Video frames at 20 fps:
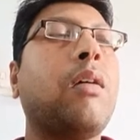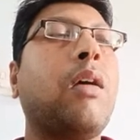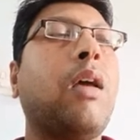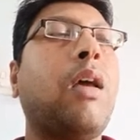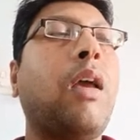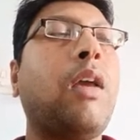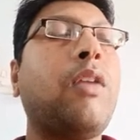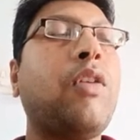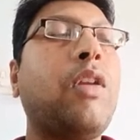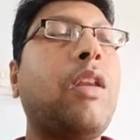
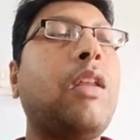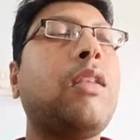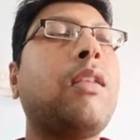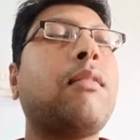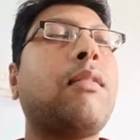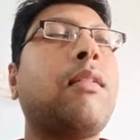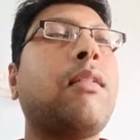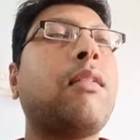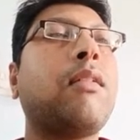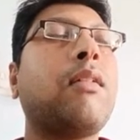actually
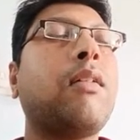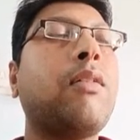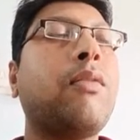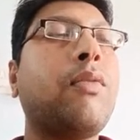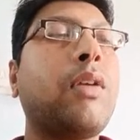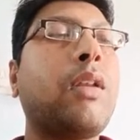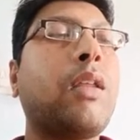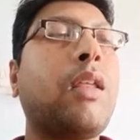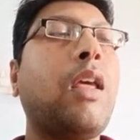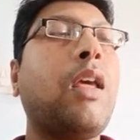this is
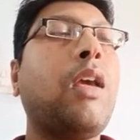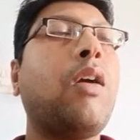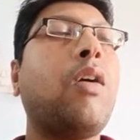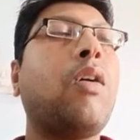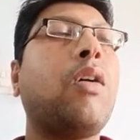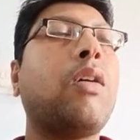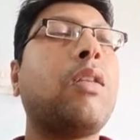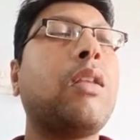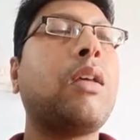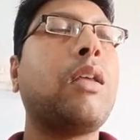working
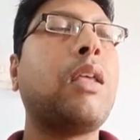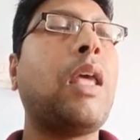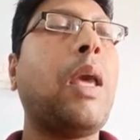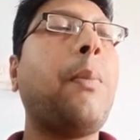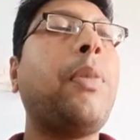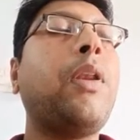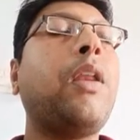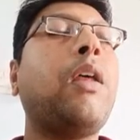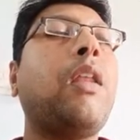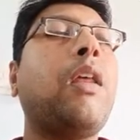on the
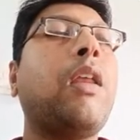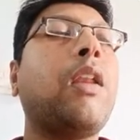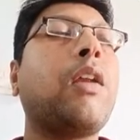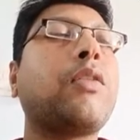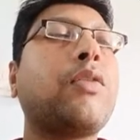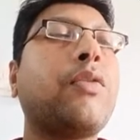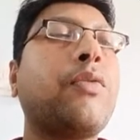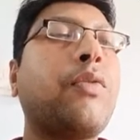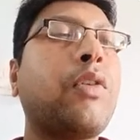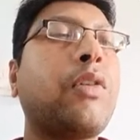capillary
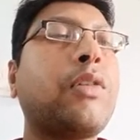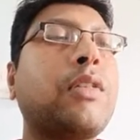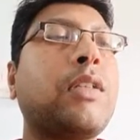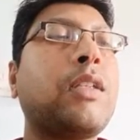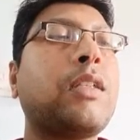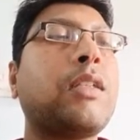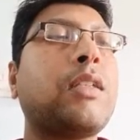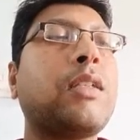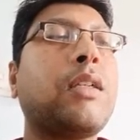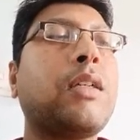
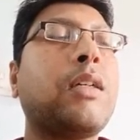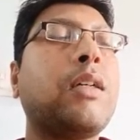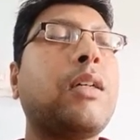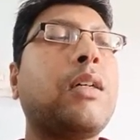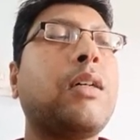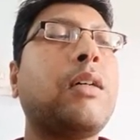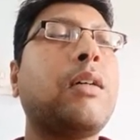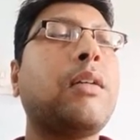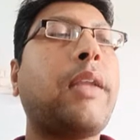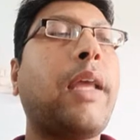electrophoresis
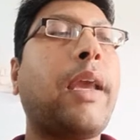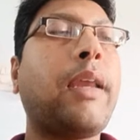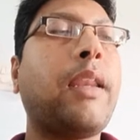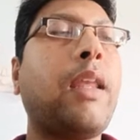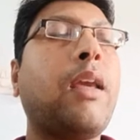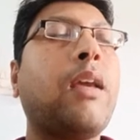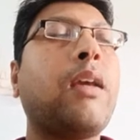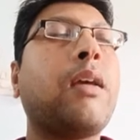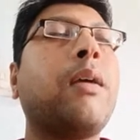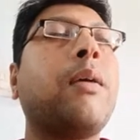
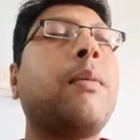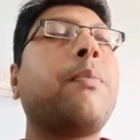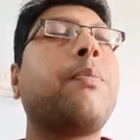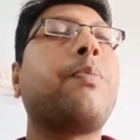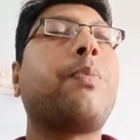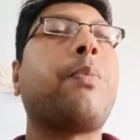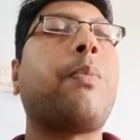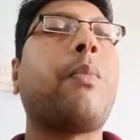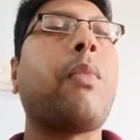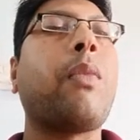technique,
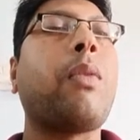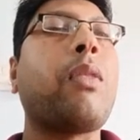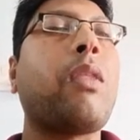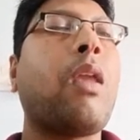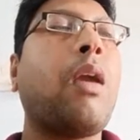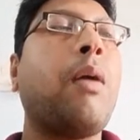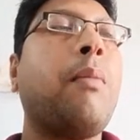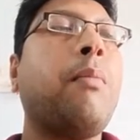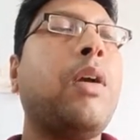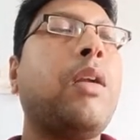
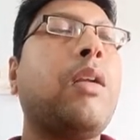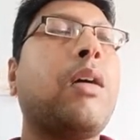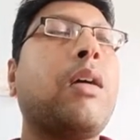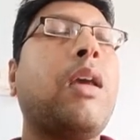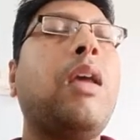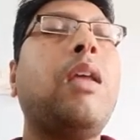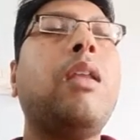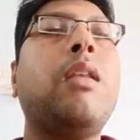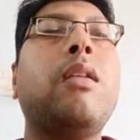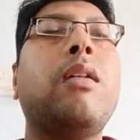but
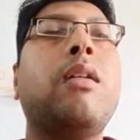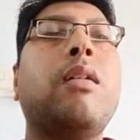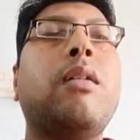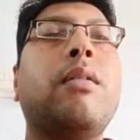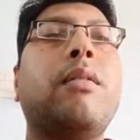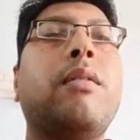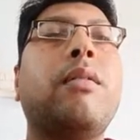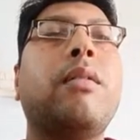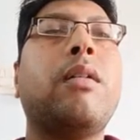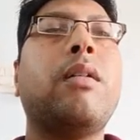again
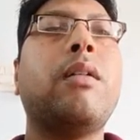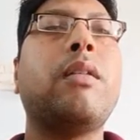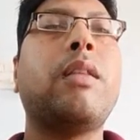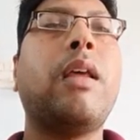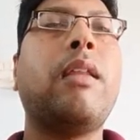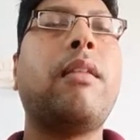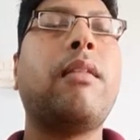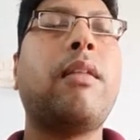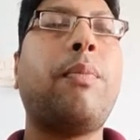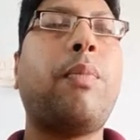
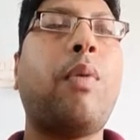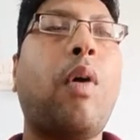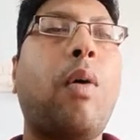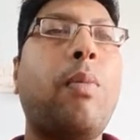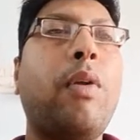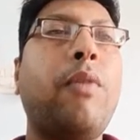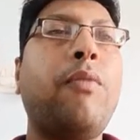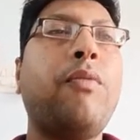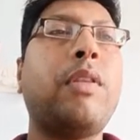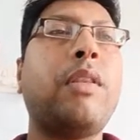there is a
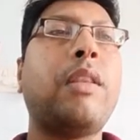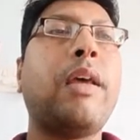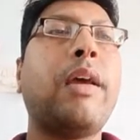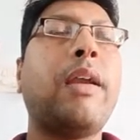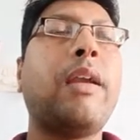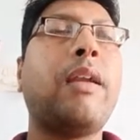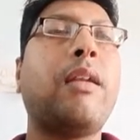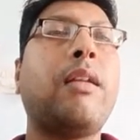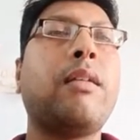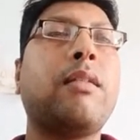problem with
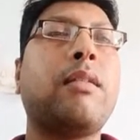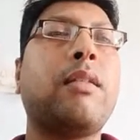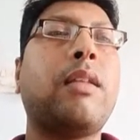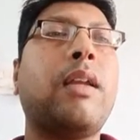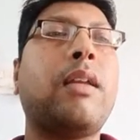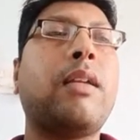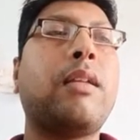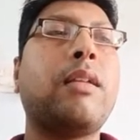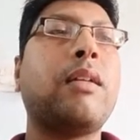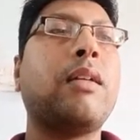that
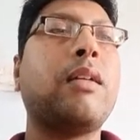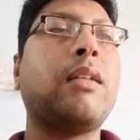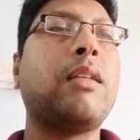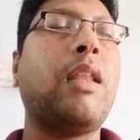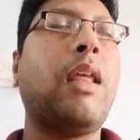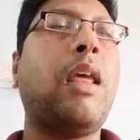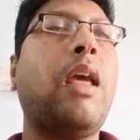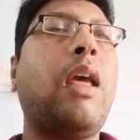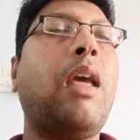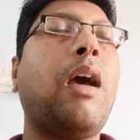
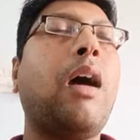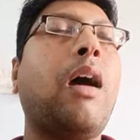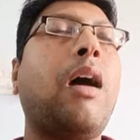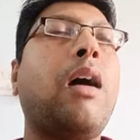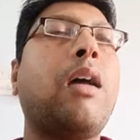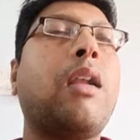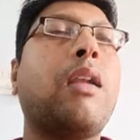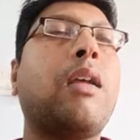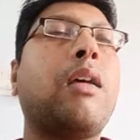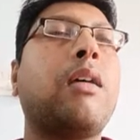they
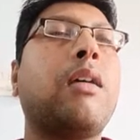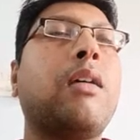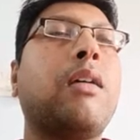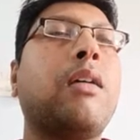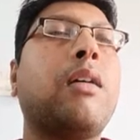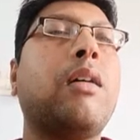are